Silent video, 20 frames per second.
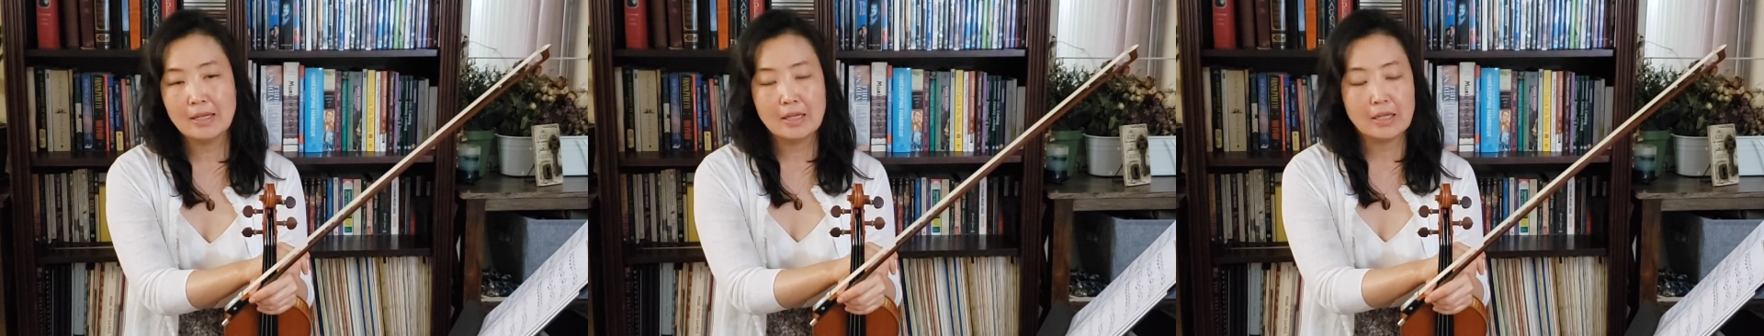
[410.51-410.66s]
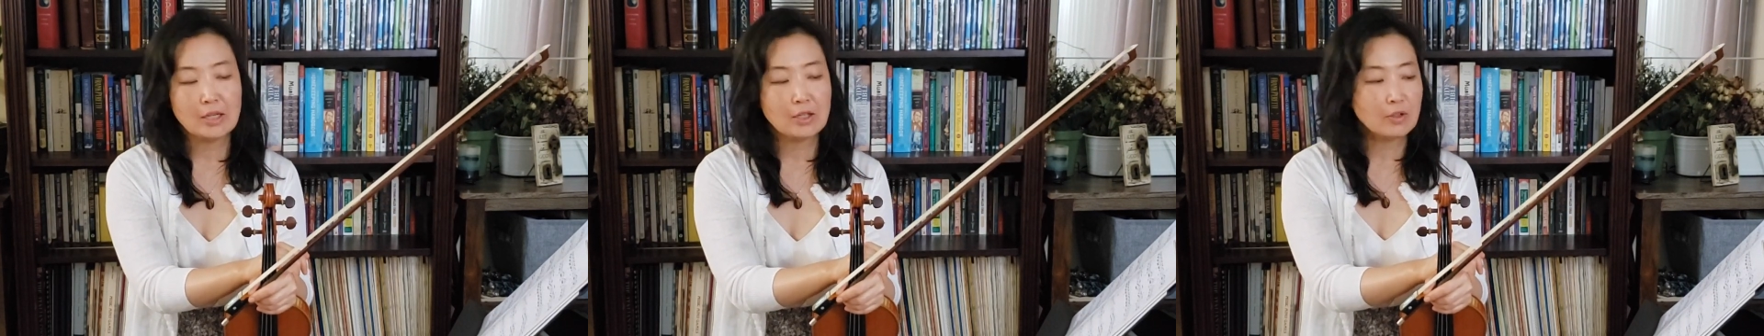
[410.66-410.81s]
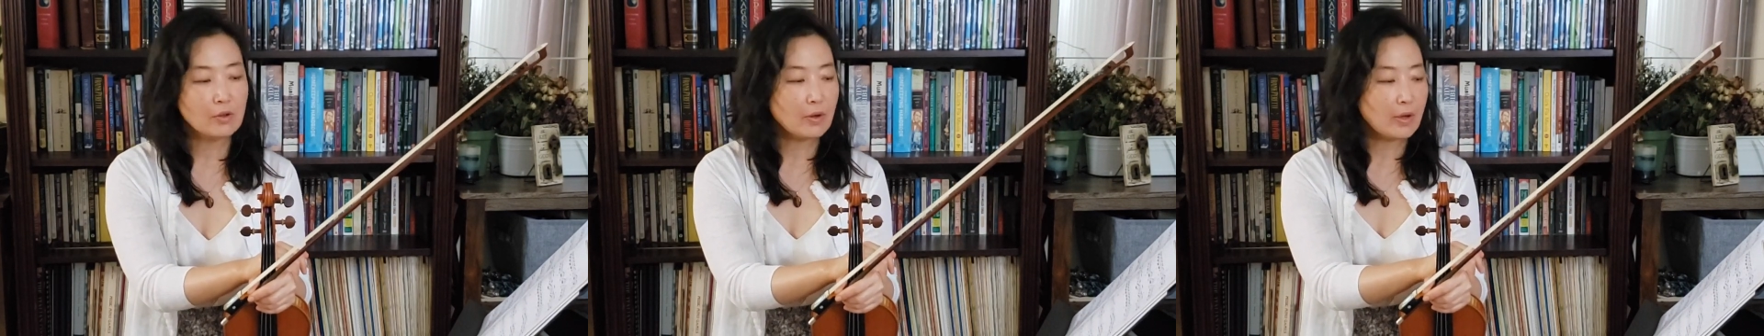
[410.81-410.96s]

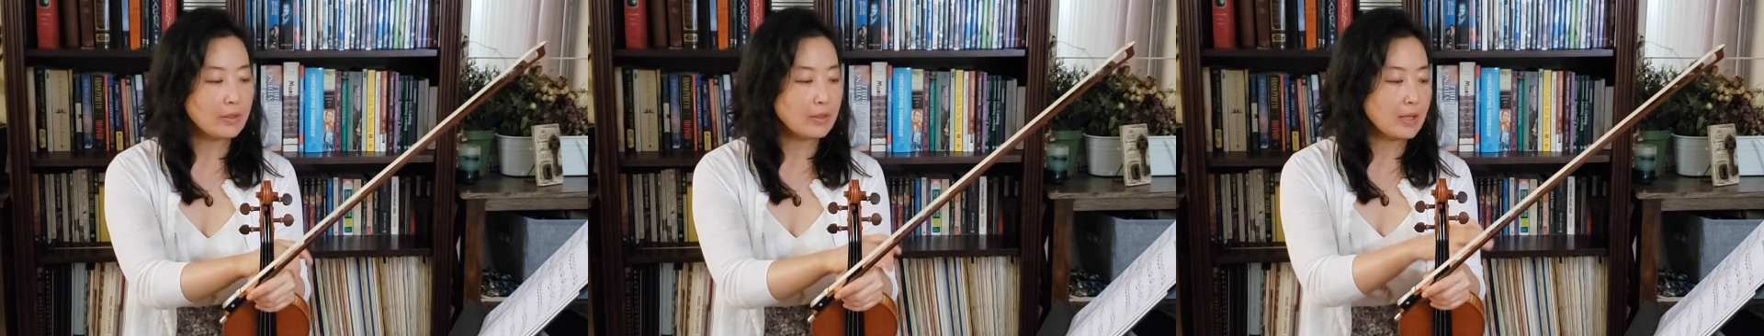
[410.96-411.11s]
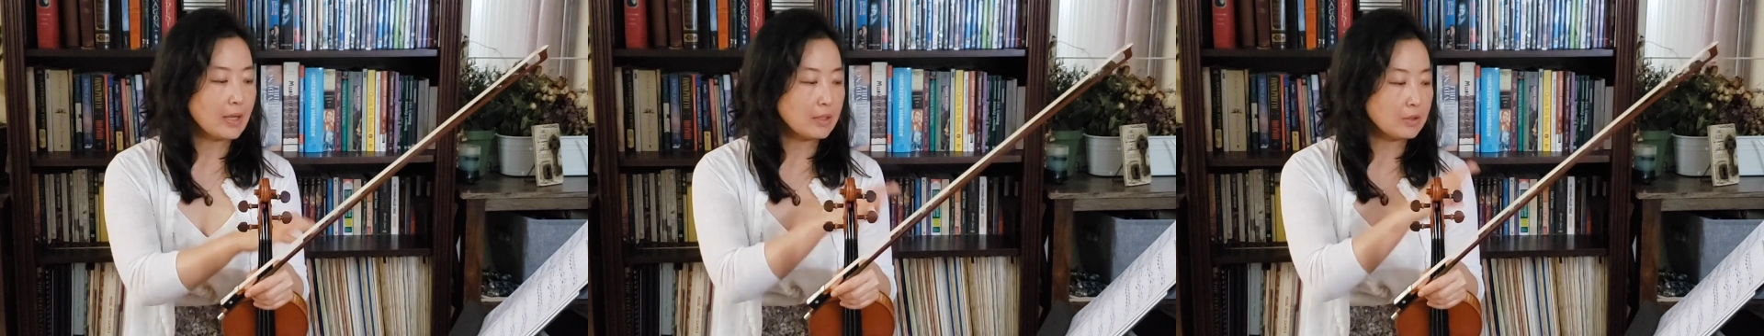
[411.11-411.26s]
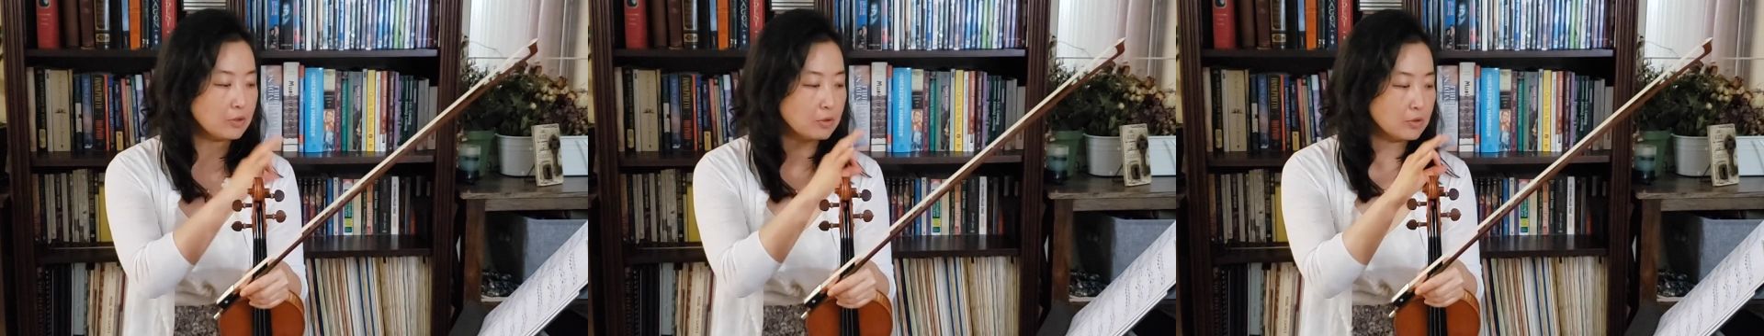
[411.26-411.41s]
you know, and
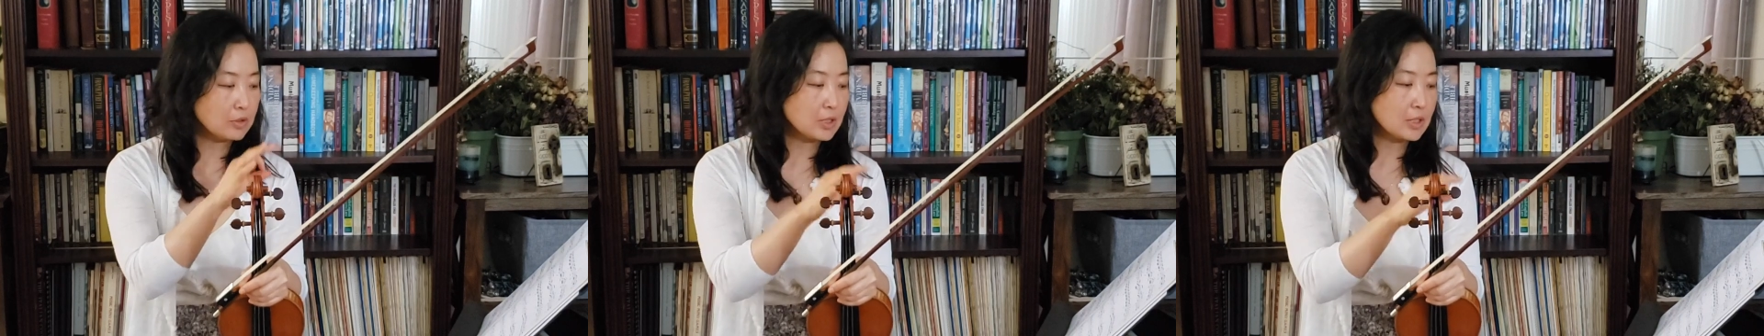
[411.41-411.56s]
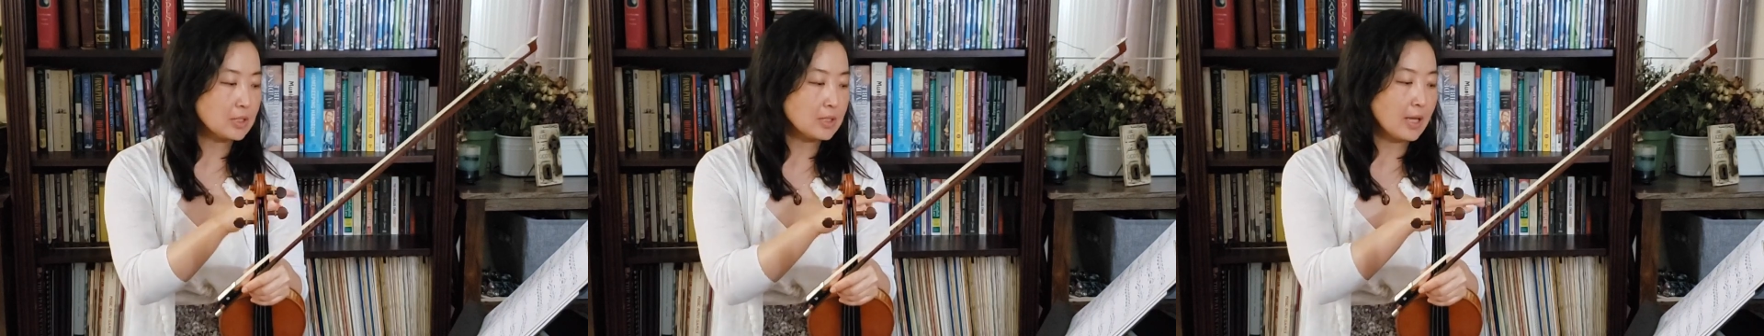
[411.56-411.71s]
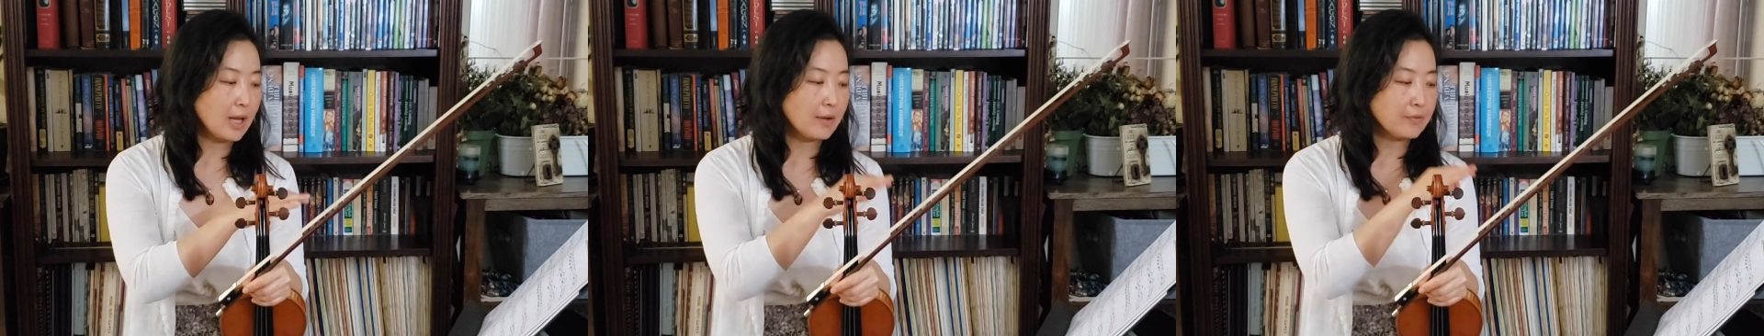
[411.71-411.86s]
then you
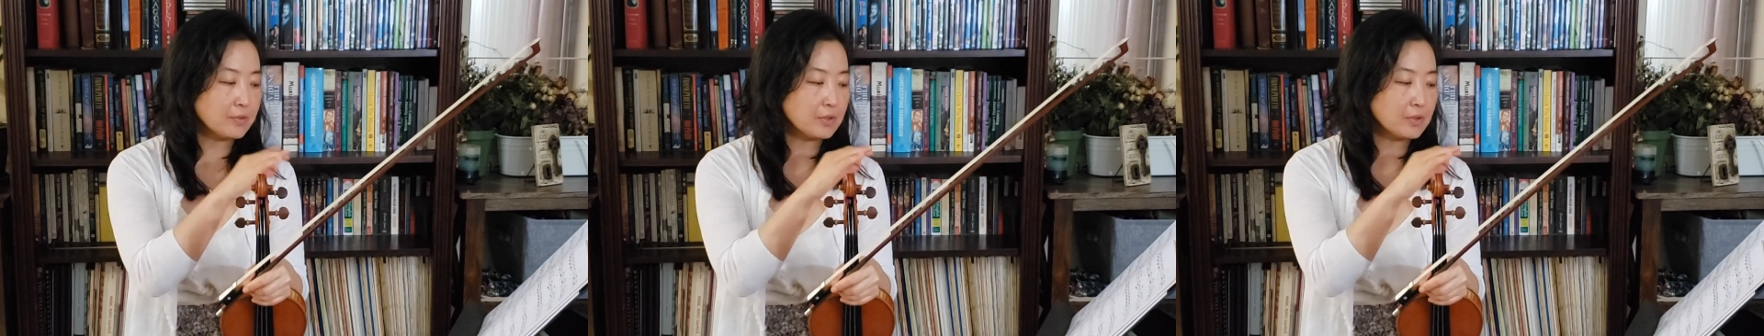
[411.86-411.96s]
just have